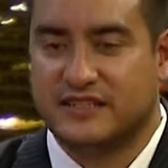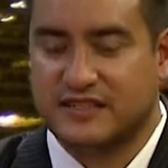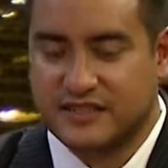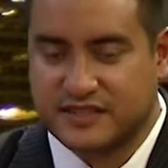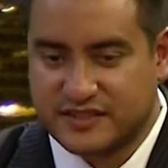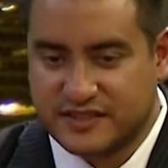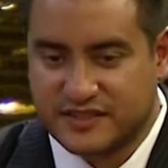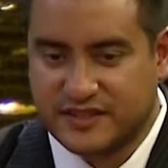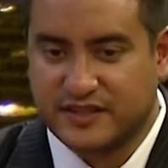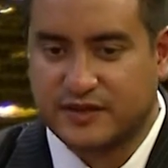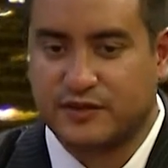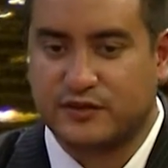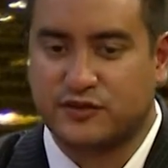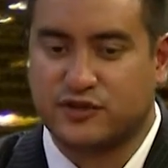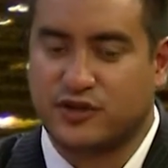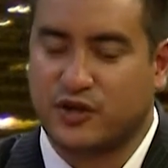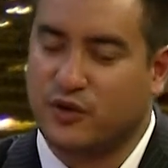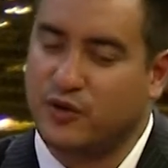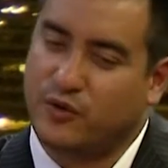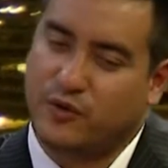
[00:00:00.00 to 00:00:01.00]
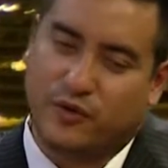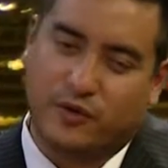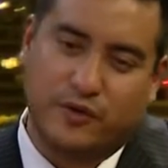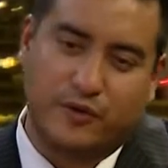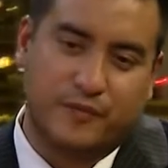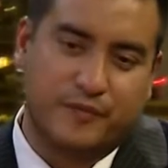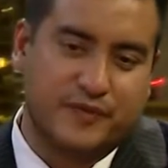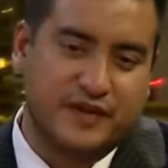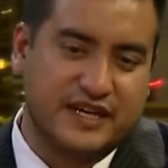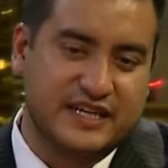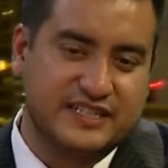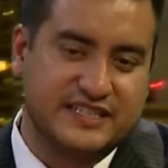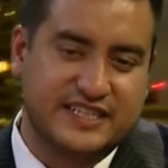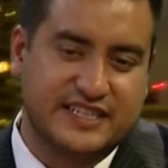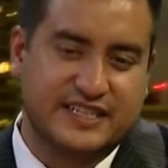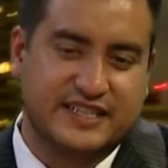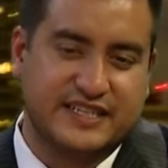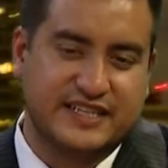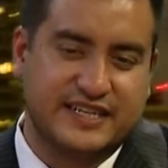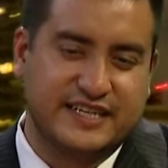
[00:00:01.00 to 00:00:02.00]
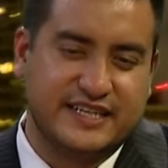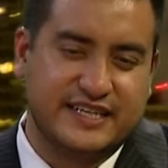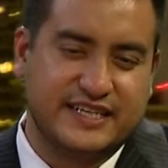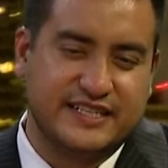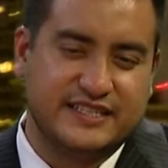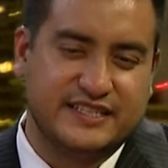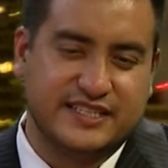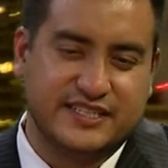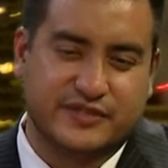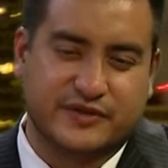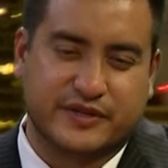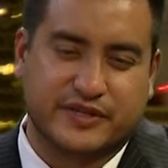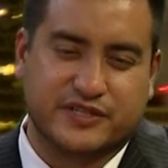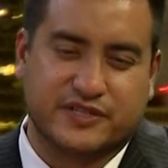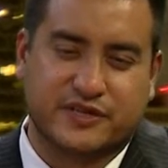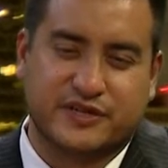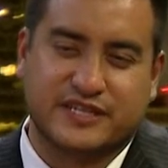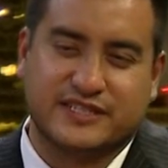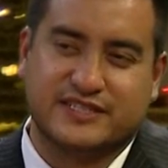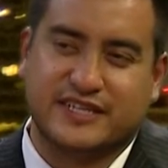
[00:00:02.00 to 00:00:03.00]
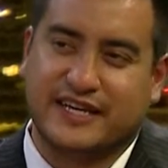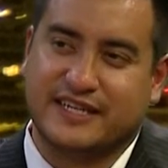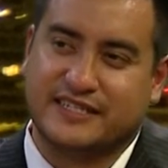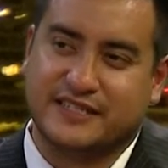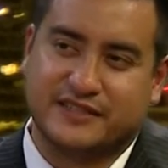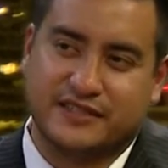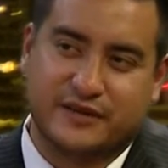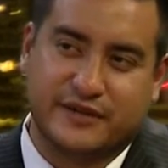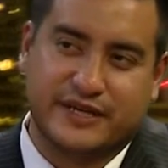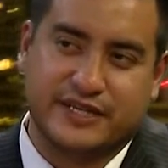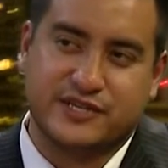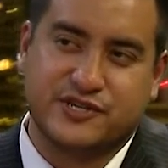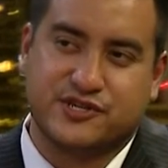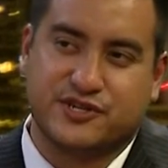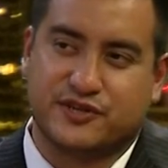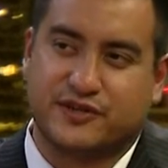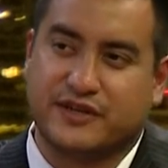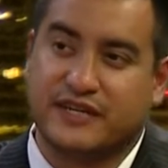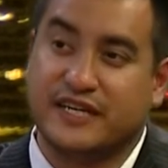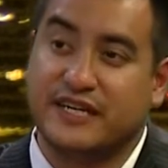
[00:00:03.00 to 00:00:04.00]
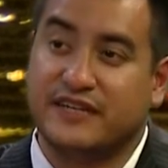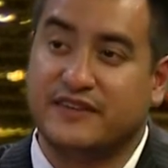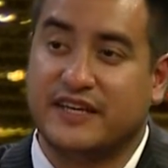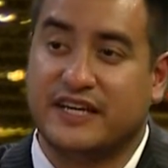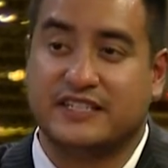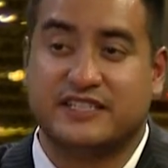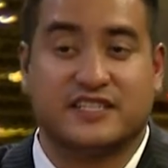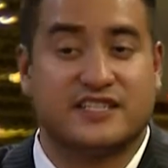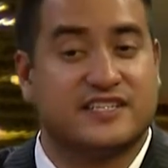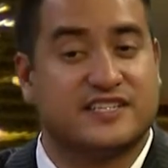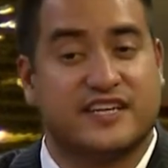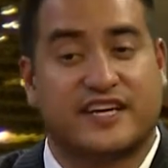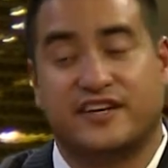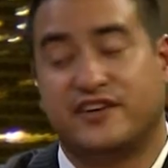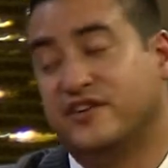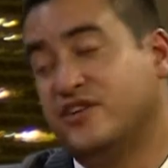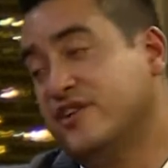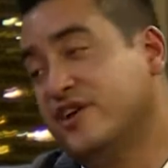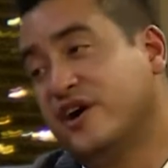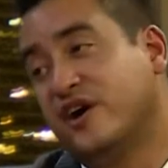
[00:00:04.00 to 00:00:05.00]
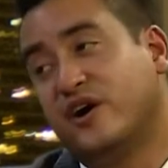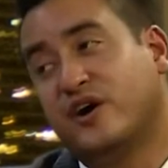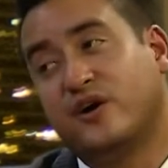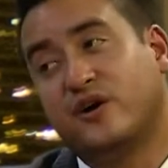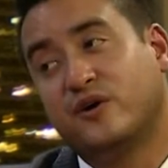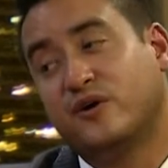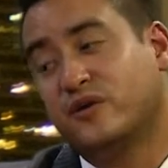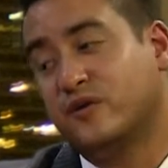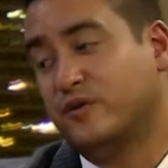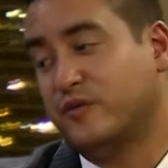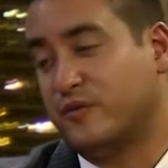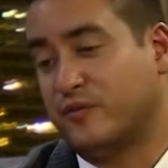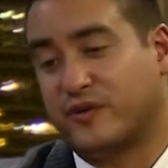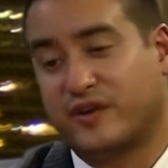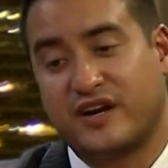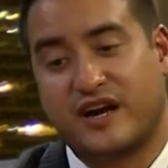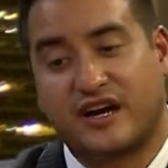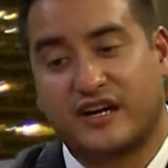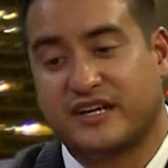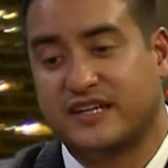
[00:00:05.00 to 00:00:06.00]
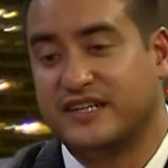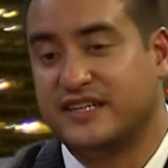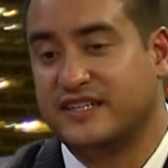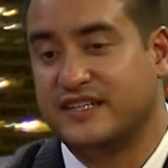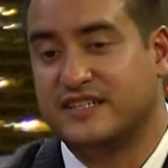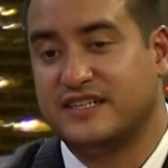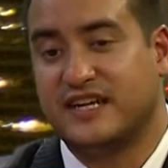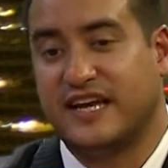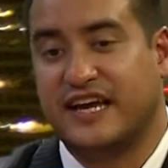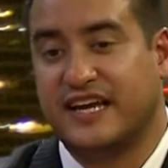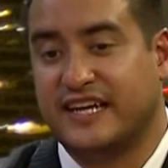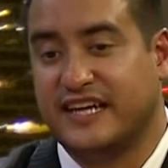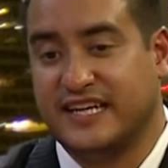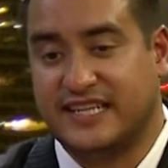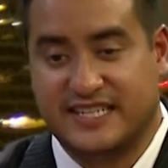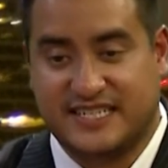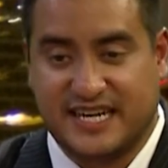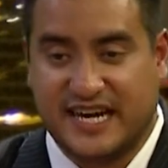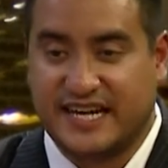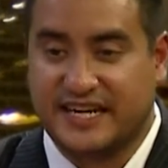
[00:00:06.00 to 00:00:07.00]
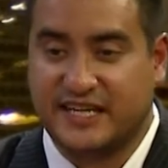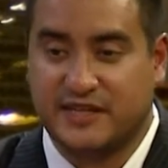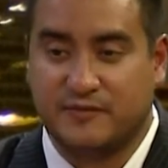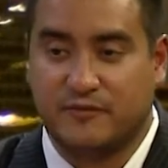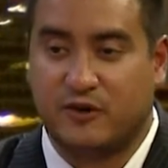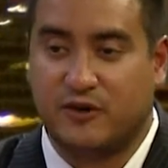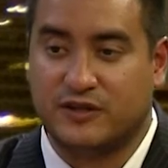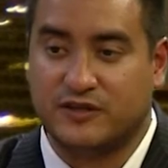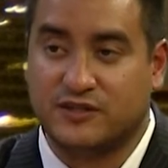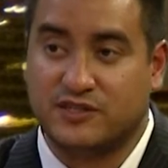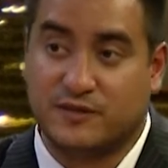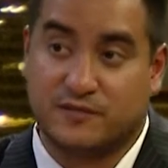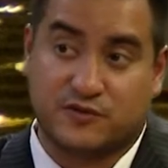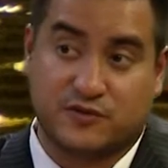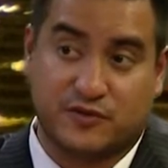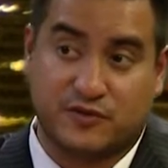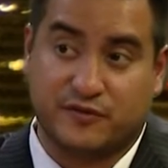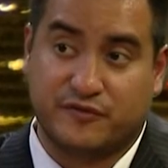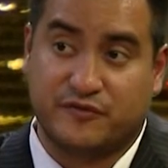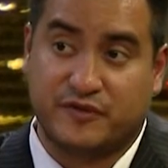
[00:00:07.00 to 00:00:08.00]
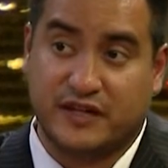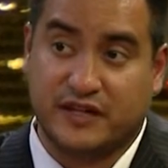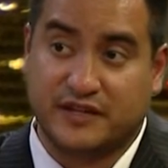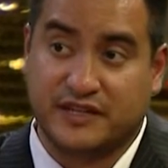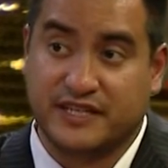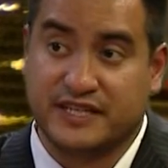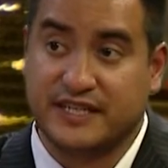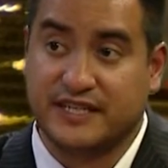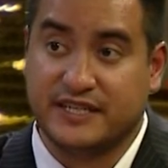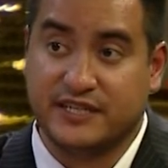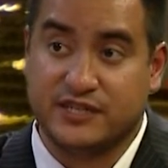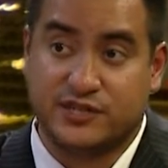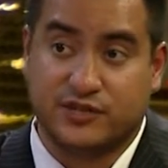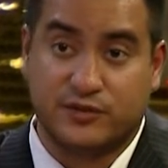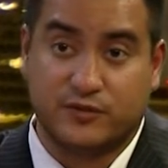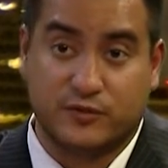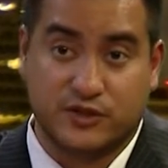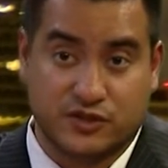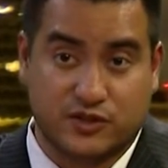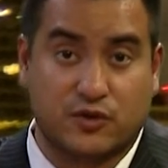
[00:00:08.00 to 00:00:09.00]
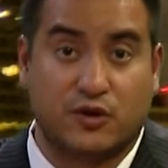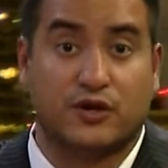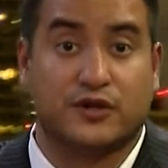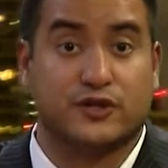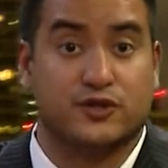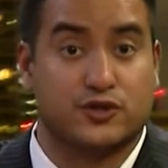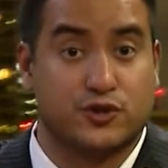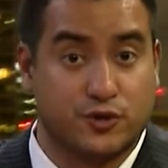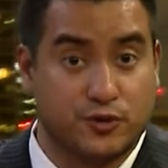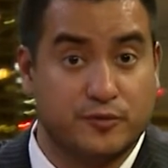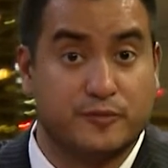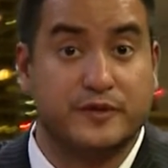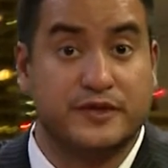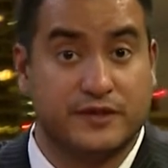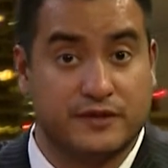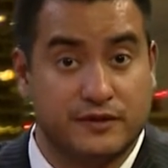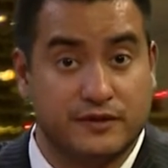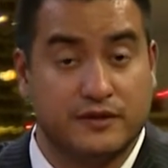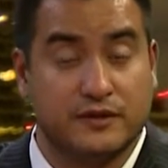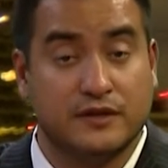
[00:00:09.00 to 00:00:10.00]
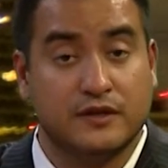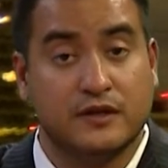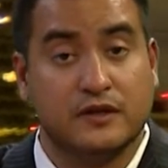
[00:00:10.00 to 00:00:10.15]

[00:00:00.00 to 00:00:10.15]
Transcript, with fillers: still, so did the district attorney take to the grand jury and they just said, no, we're not going to indict him on some sort of felony and issue what's called a true bill,